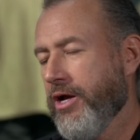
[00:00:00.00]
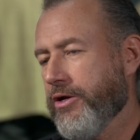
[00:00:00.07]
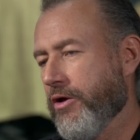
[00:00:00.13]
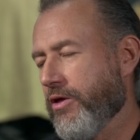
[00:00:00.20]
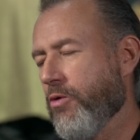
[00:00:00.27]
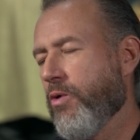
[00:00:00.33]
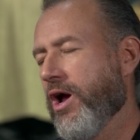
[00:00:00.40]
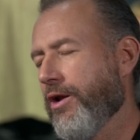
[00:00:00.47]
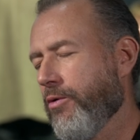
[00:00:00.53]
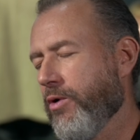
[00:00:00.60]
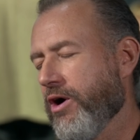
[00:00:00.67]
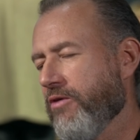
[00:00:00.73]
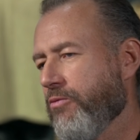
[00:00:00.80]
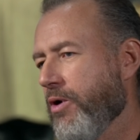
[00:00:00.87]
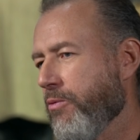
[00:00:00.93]
You know, they're well
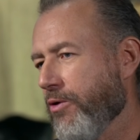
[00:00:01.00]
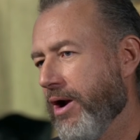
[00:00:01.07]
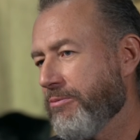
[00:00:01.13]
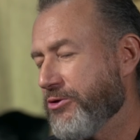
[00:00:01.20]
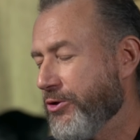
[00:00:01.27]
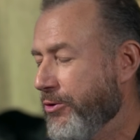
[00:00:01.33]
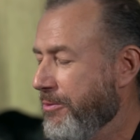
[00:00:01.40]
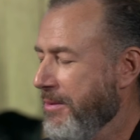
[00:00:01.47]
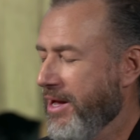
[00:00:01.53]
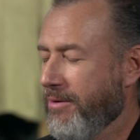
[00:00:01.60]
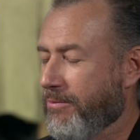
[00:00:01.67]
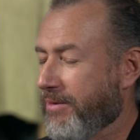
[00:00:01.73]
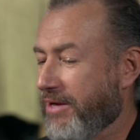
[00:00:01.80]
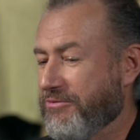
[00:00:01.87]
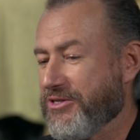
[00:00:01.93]
aware of what we're up to.
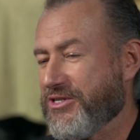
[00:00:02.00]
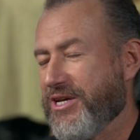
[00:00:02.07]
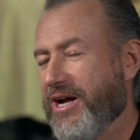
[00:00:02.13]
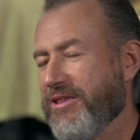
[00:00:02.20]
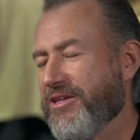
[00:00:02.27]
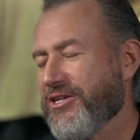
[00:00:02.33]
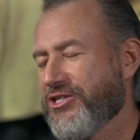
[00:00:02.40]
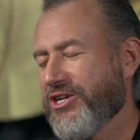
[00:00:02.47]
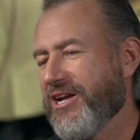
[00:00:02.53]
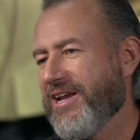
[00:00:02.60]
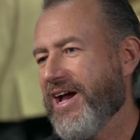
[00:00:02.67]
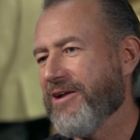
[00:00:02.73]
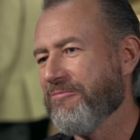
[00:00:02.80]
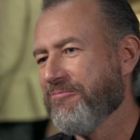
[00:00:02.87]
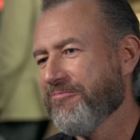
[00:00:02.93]
We'll have to see how things shake
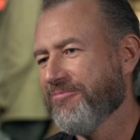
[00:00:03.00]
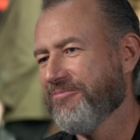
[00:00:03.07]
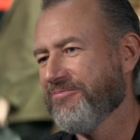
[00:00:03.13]
out.